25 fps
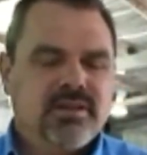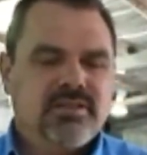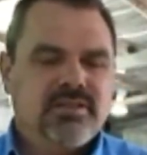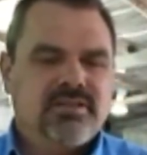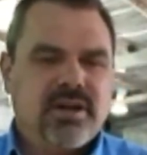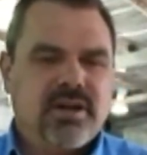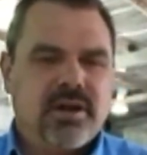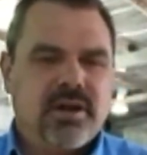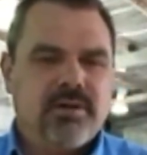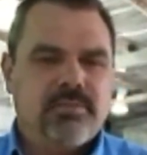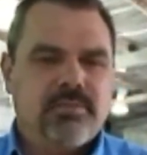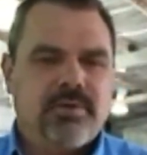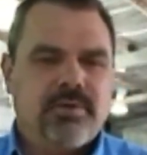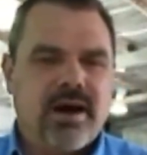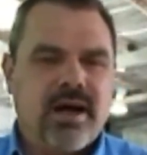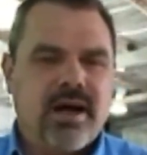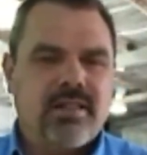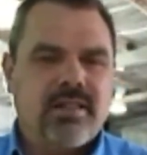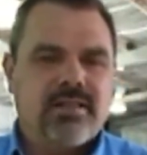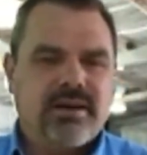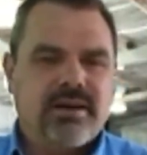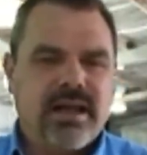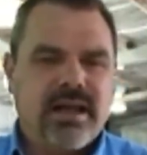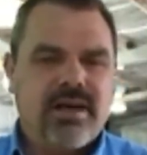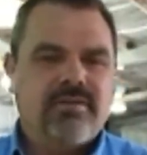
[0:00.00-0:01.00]
So
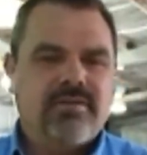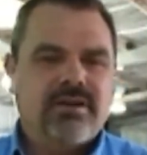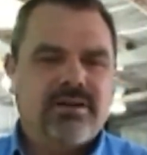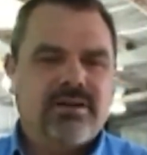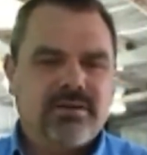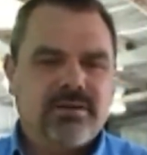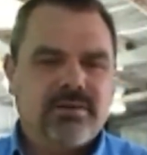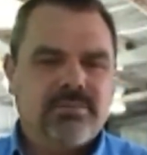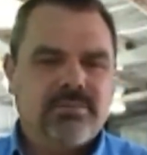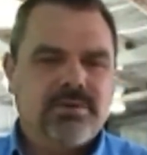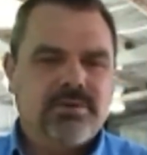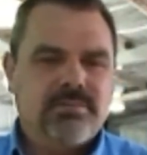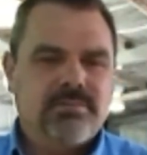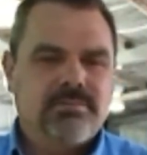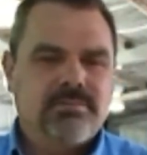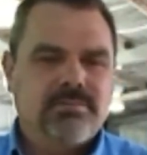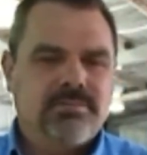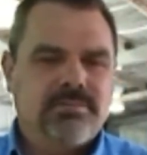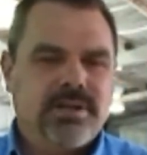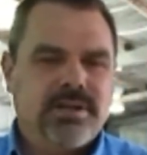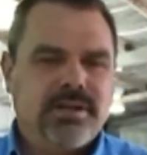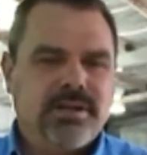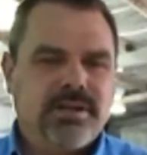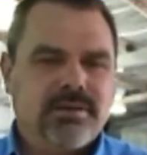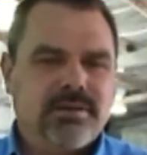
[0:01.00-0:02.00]
rather than having to, to
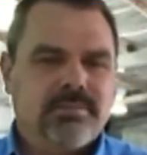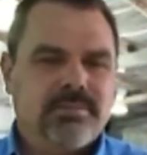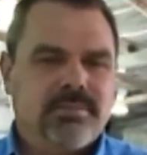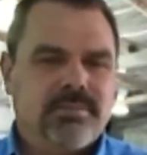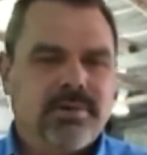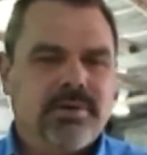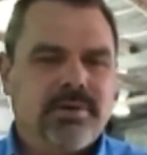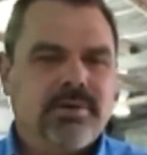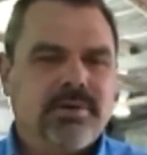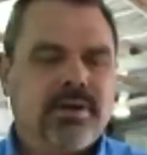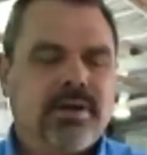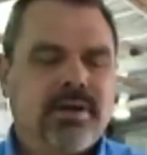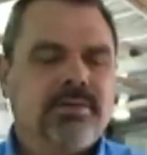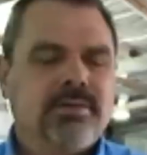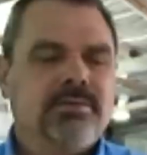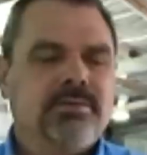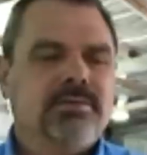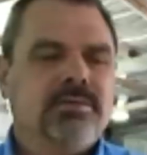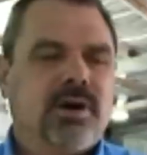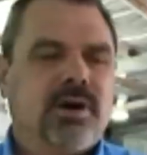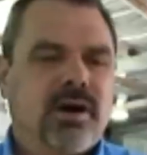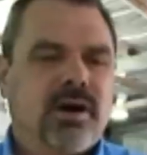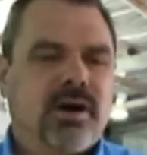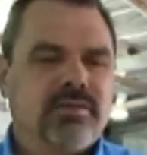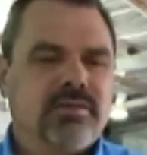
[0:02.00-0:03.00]
dig a you know,
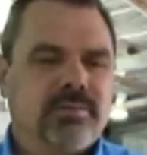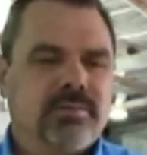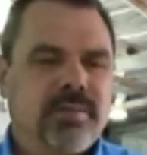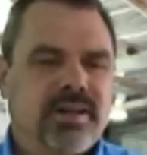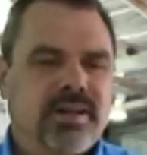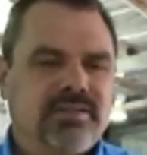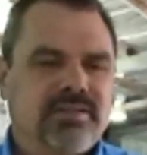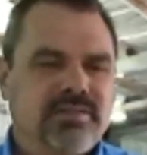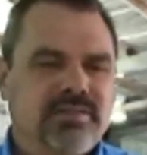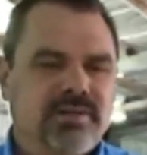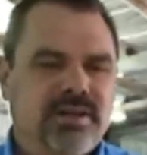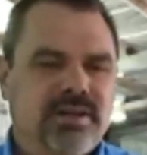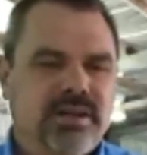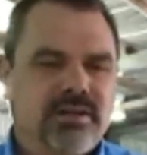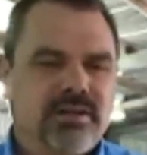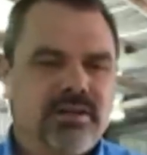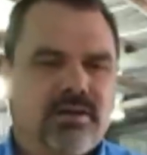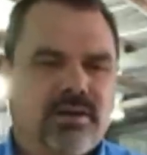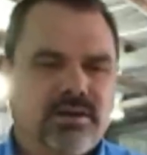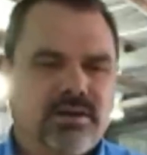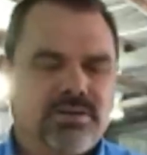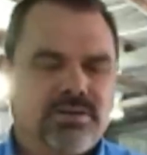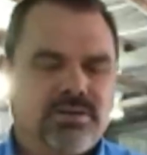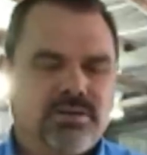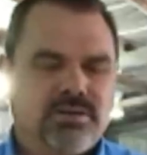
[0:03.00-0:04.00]
drive a massive
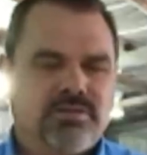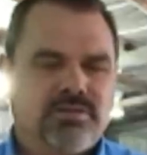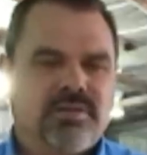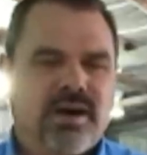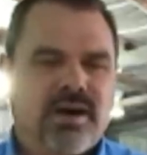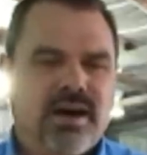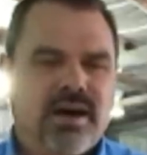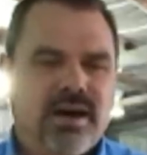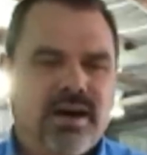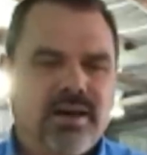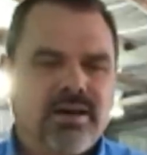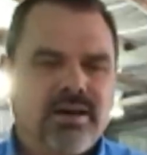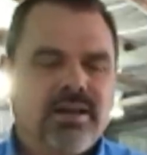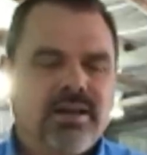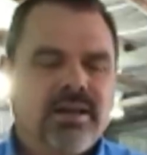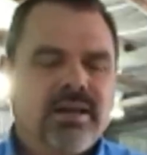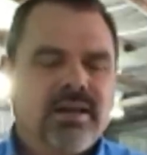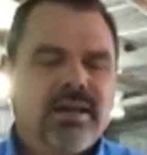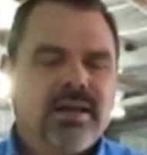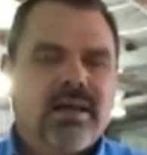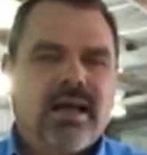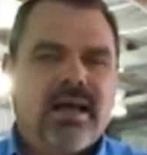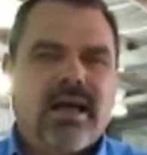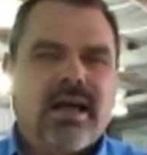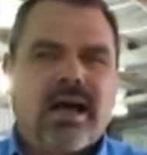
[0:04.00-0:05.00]
decline too far
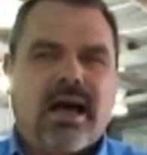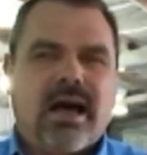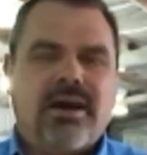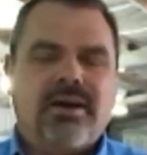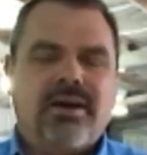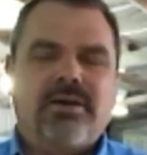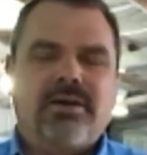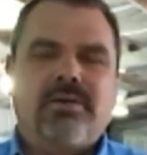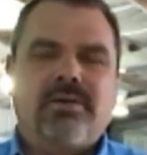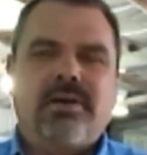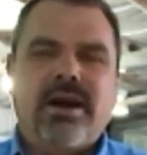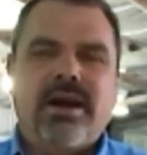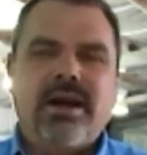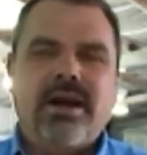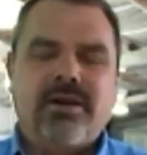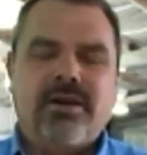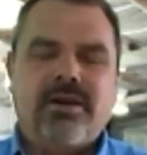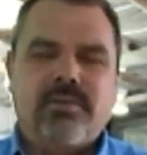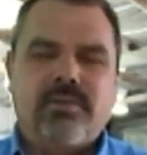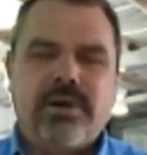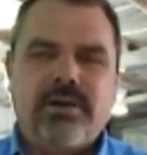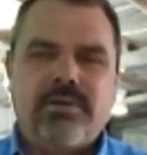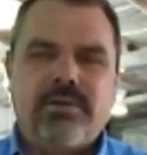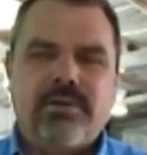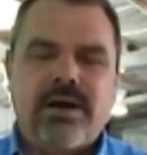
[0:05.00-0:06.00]
underground,
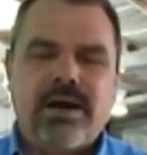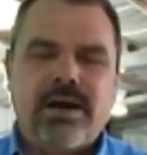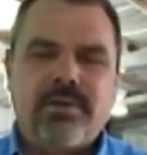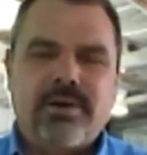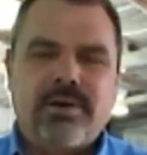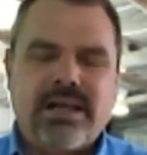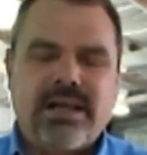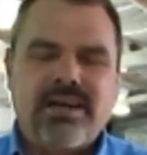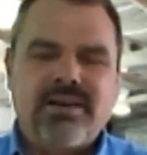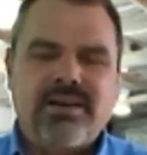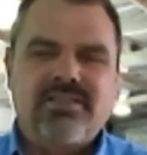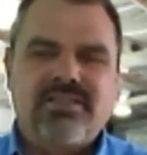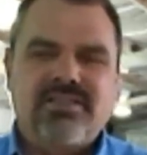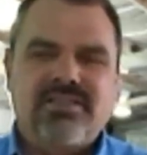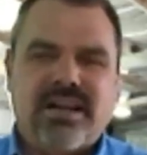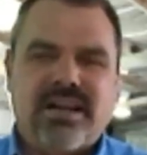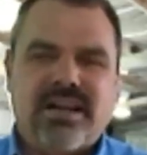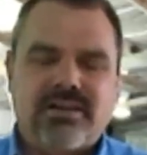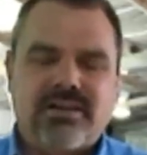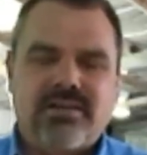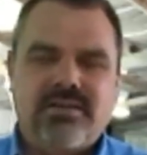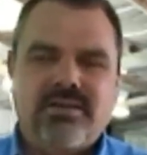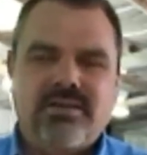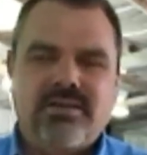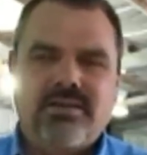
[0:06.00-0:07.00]
we were able to
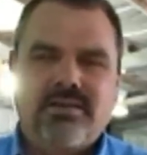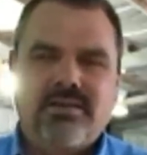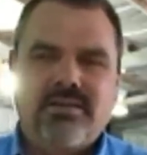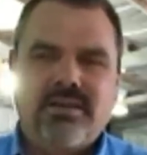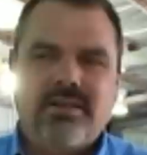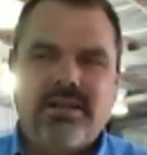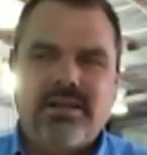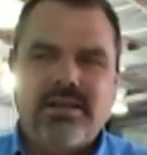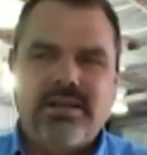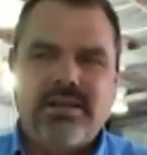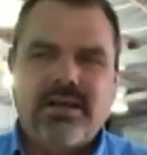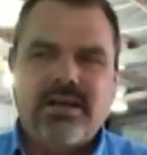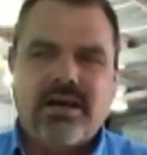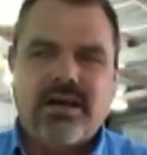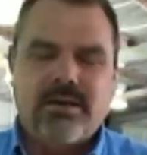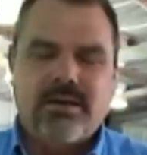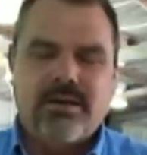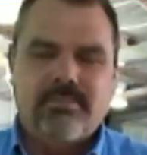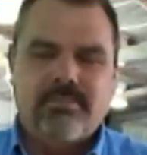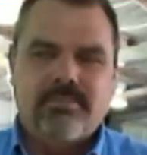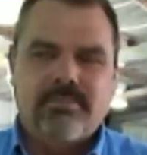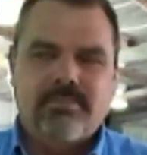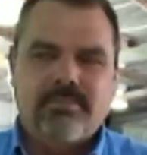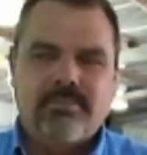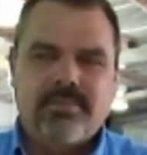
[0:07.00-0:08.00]
intersect the
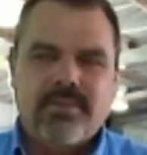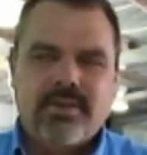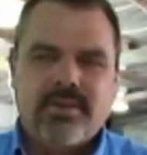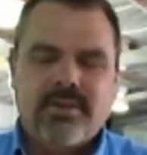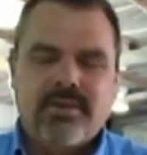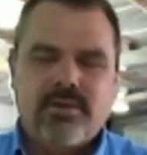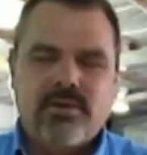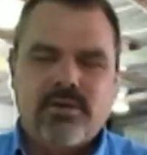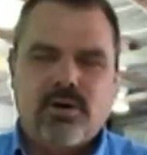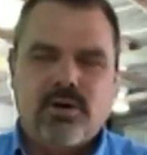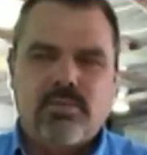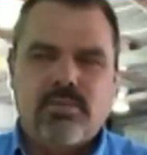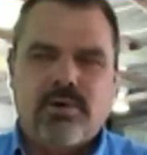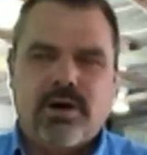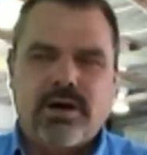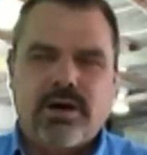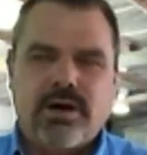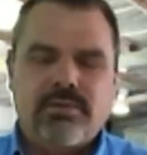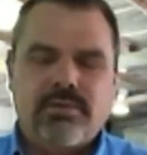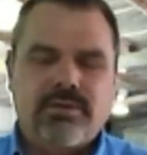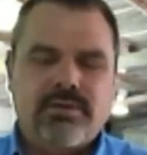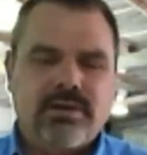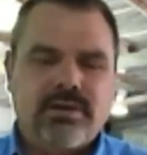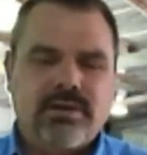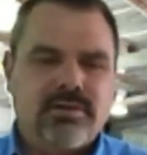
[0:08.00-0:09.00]
um, the ore
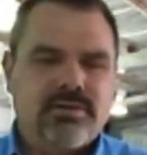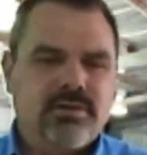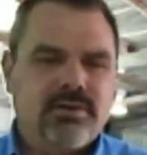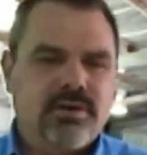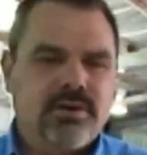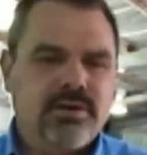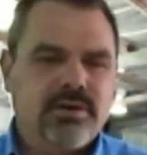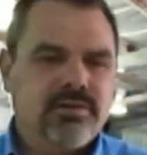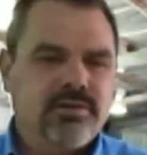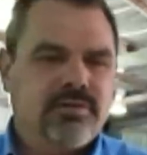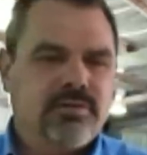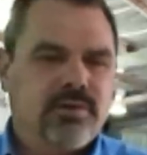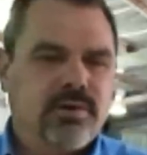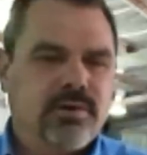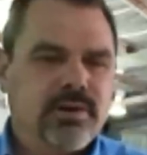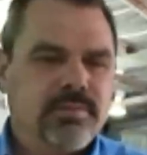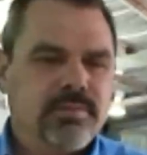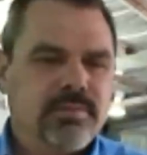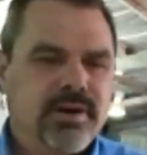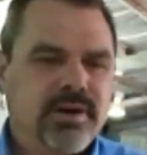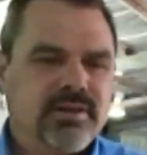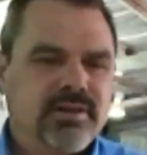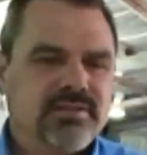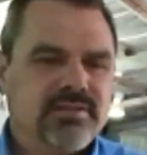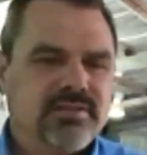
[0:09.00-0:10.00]
body within thirty or forty
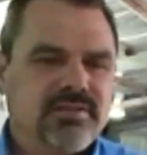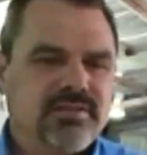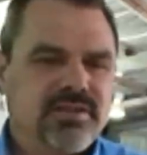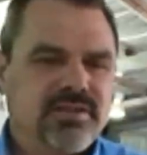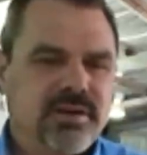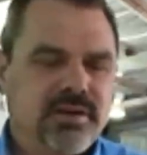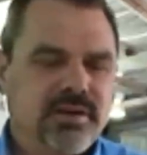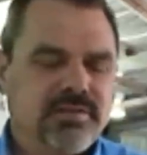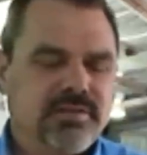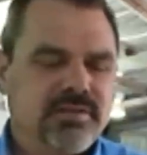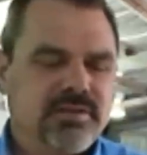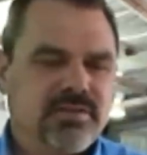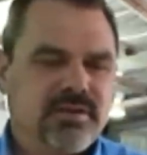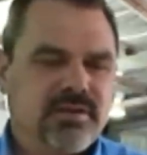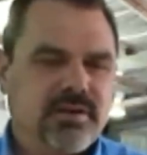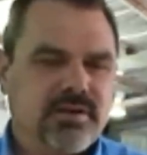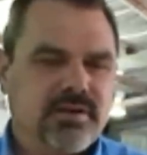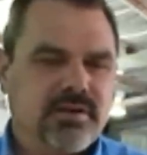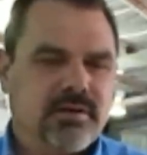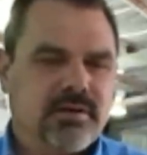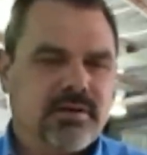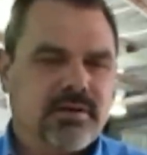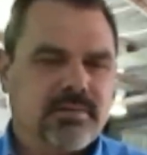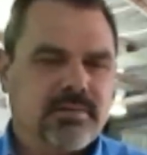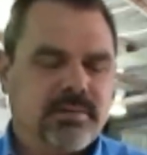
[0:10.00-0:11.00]
meters of surface on
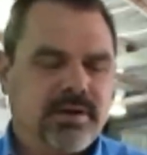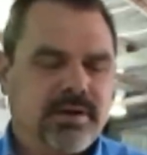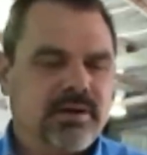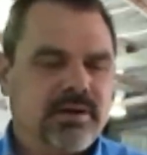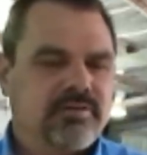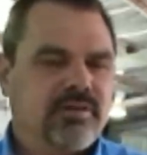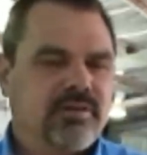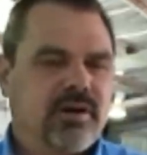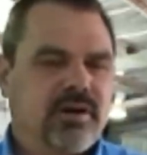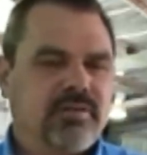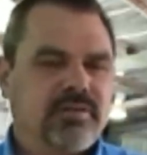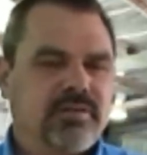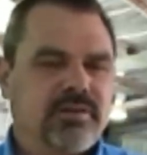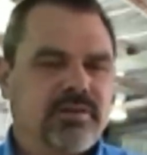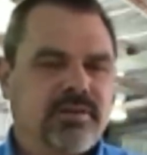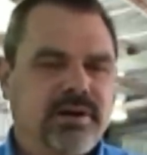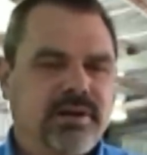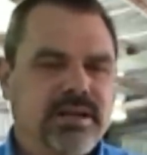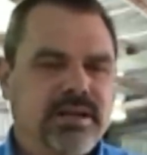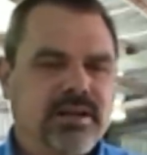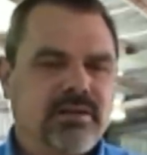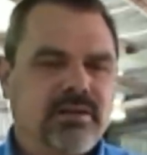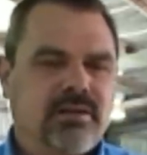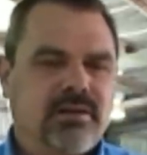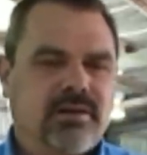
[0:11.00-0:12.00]
a, on a, at a five
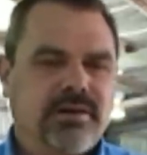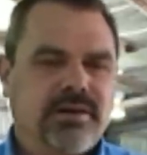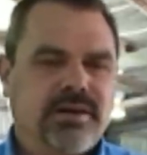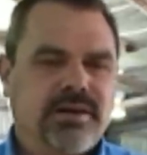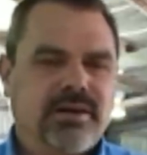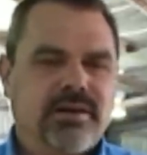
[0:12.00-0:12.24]
degree incline.